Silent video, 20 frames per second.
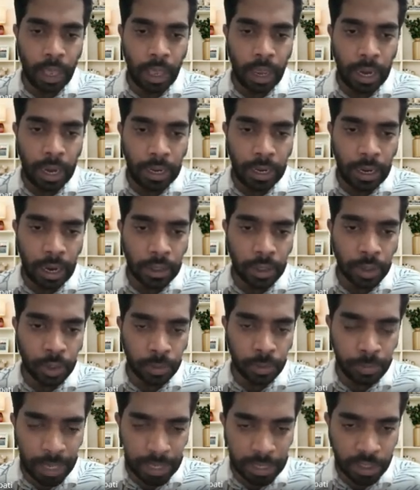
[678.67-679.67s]
And to
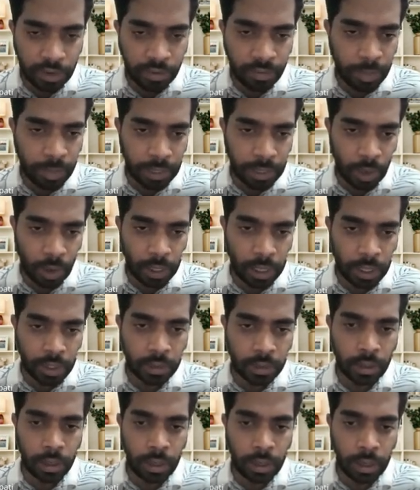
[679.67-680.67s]
best of my
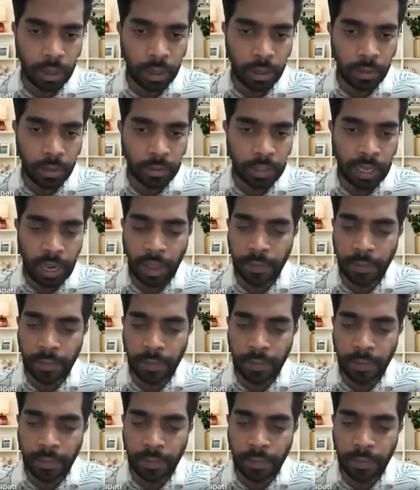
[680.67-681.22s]
knowledge, there